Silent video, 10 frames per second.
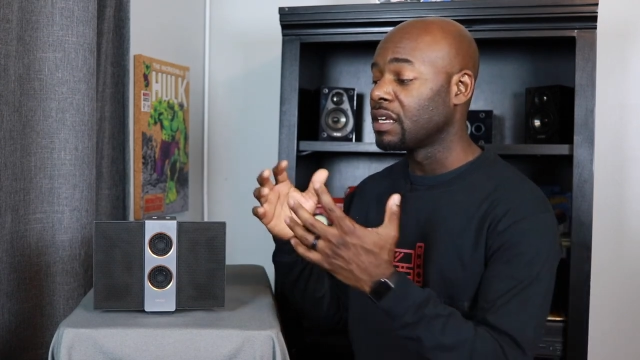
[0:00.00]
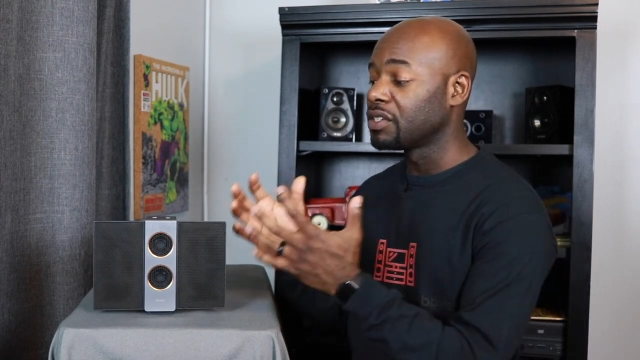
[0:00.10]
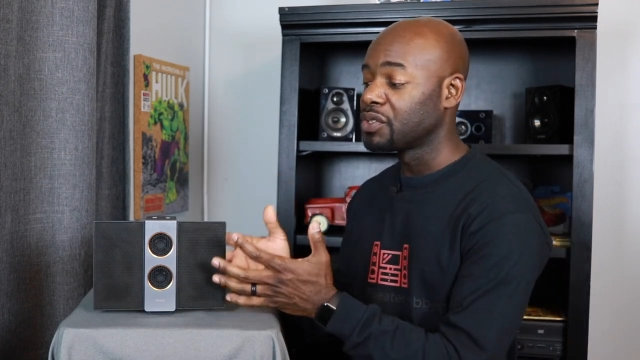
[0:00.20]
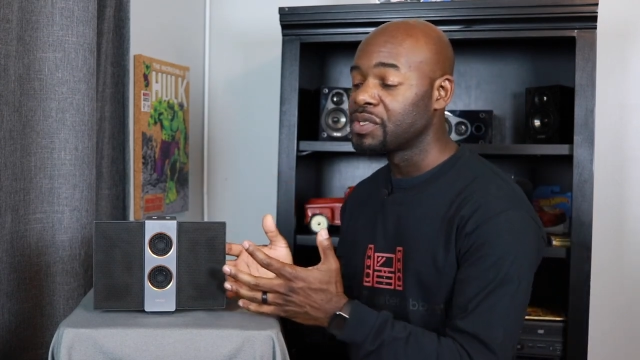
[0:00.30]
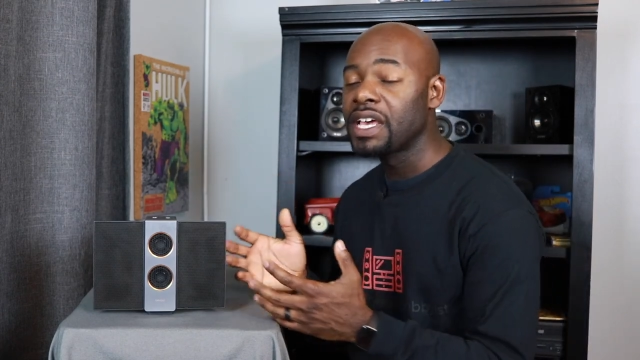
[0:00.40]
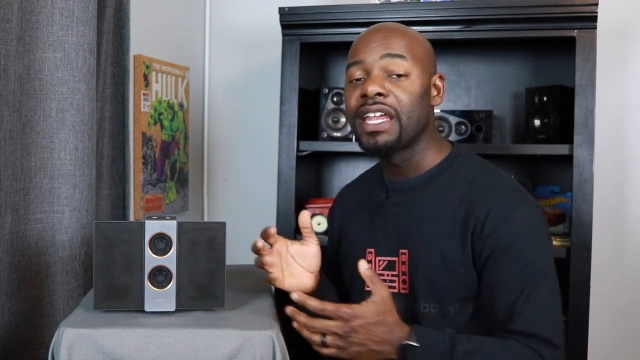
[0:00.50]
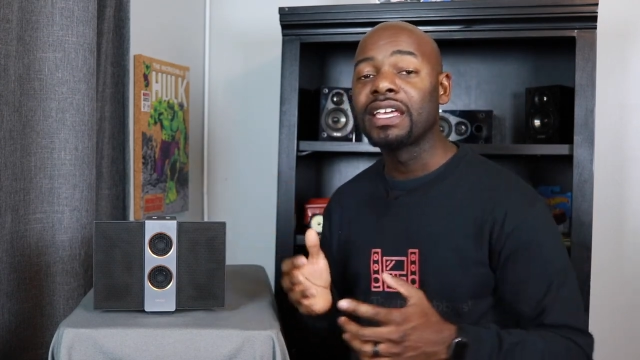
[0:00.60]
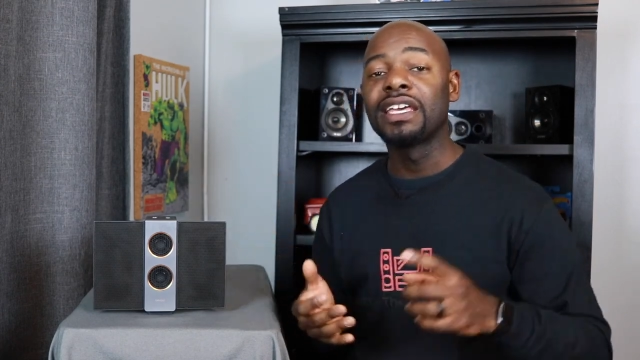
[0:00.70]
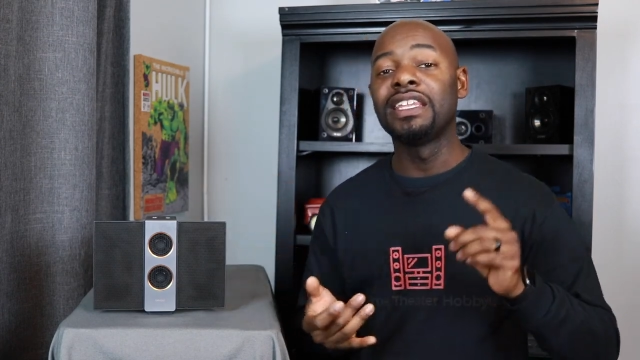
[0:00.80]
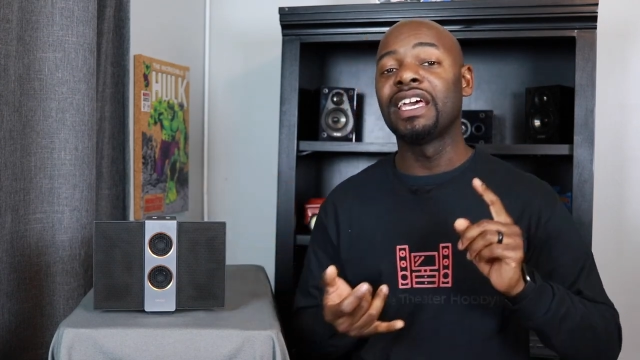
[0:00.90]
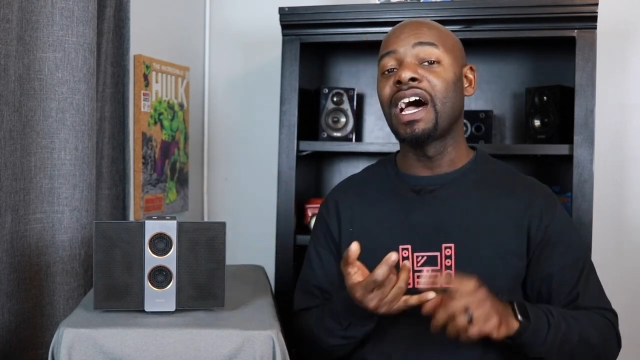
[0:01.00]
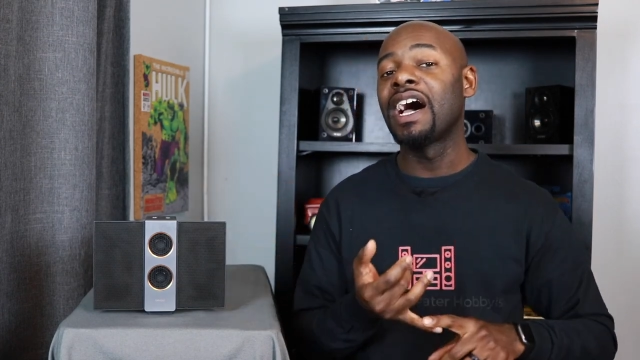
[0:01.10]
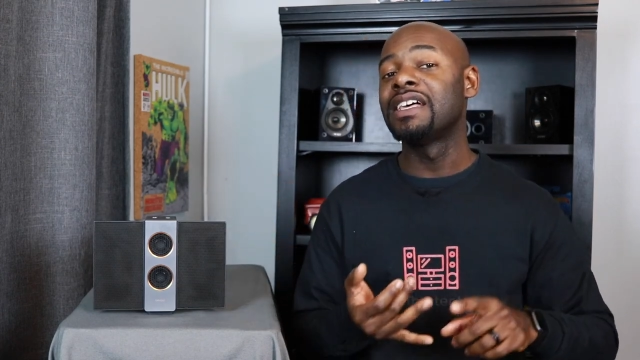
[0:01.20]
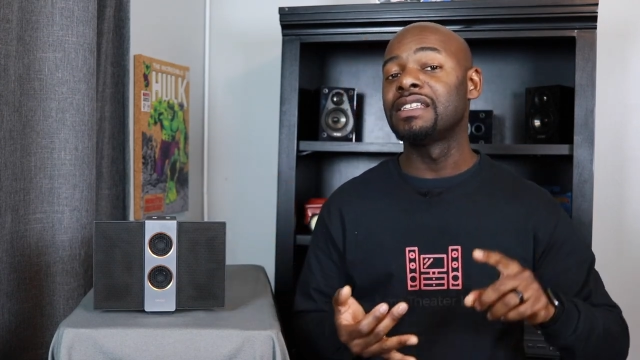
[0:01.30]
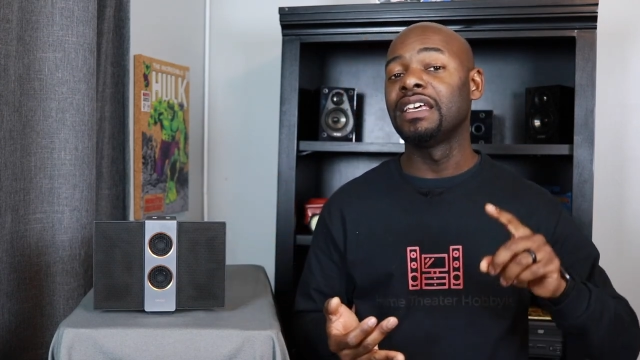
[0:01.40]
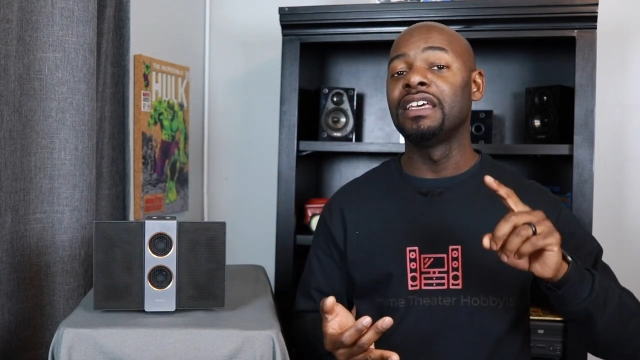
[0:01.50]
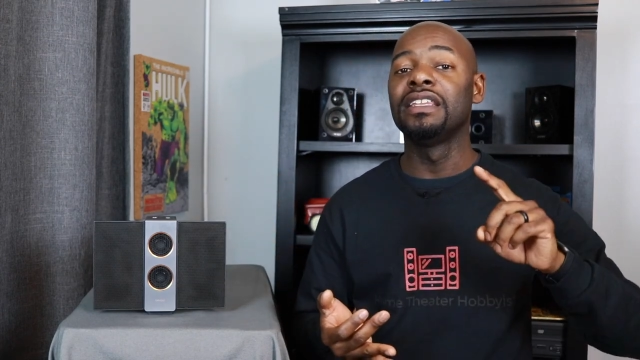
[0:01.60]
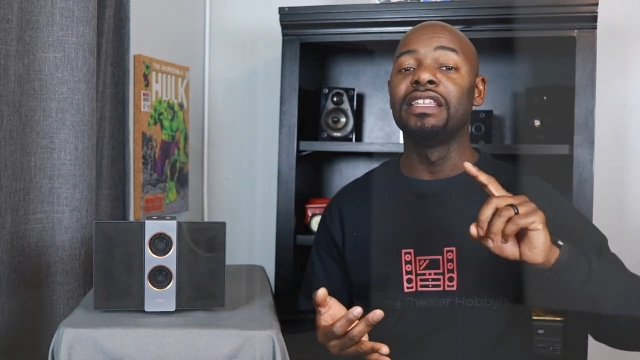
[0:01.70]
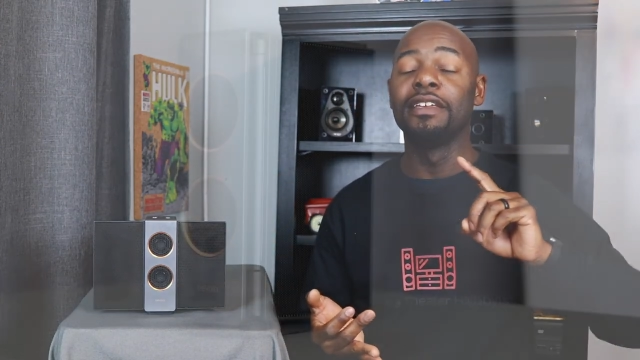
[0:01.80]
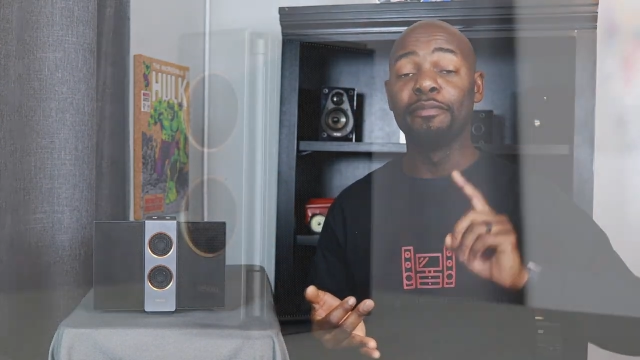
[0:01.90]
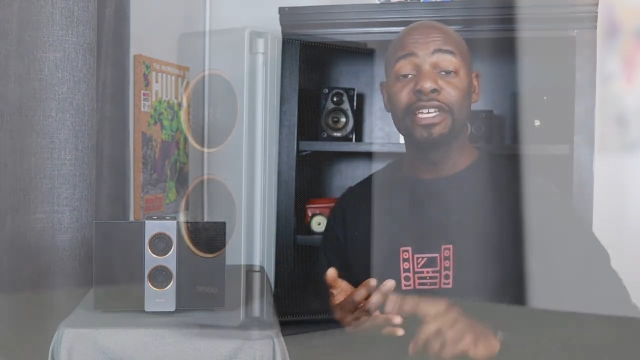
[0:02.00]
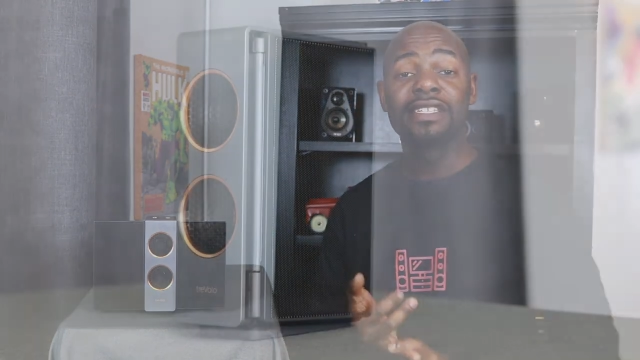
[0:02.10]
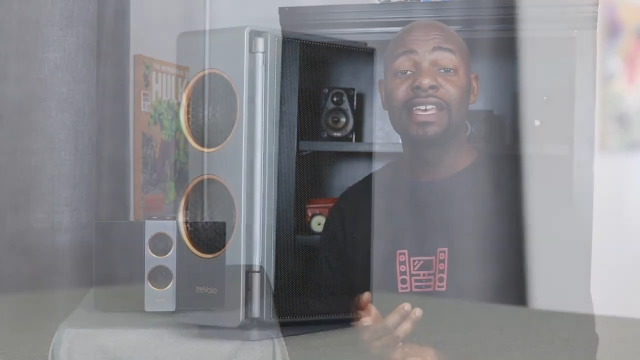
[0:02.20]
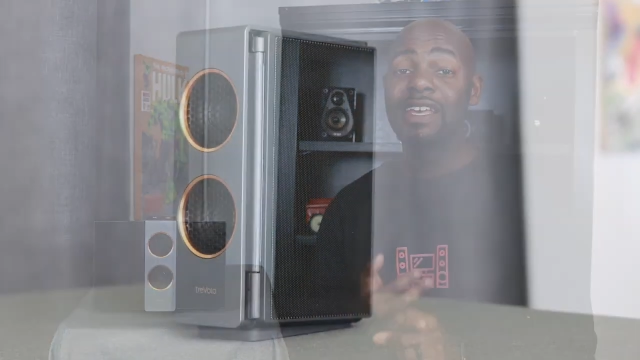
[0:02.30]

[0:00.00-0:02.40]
an electrostatic and the highs and the mids